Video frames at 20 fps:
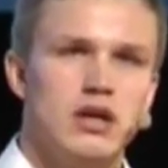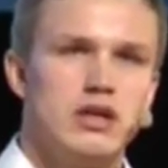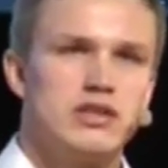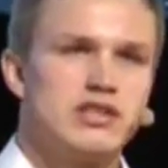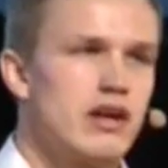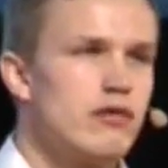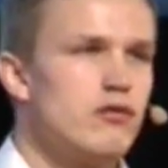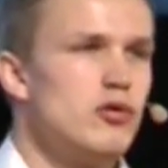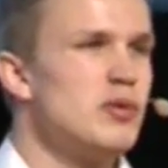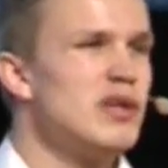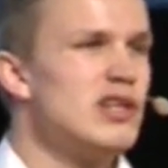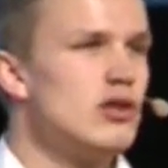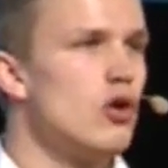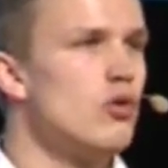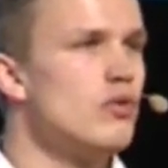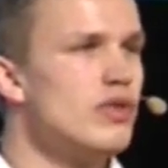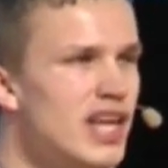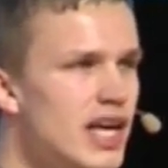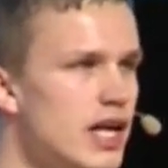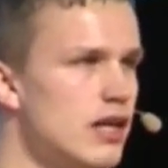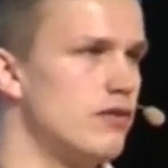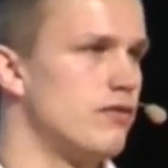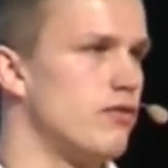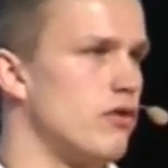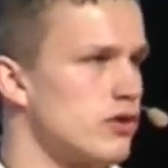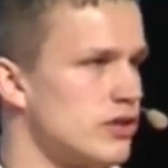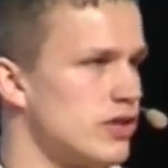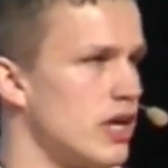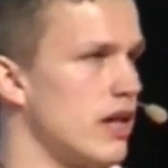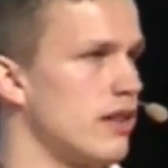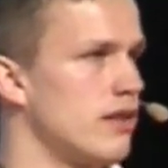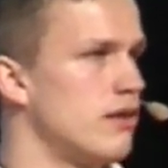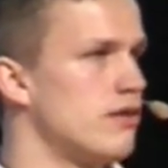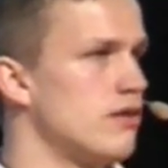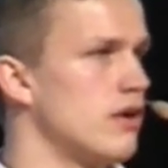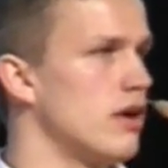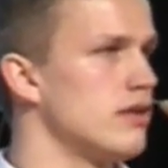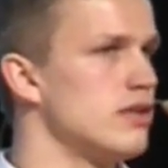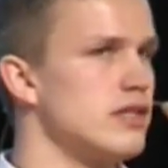There will be no need for that, right?